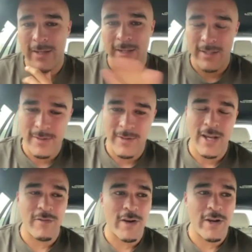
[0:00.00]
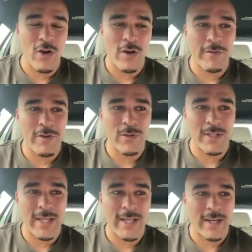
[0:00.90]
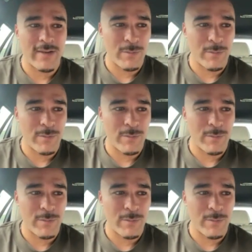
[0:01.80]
and it's not very often you say that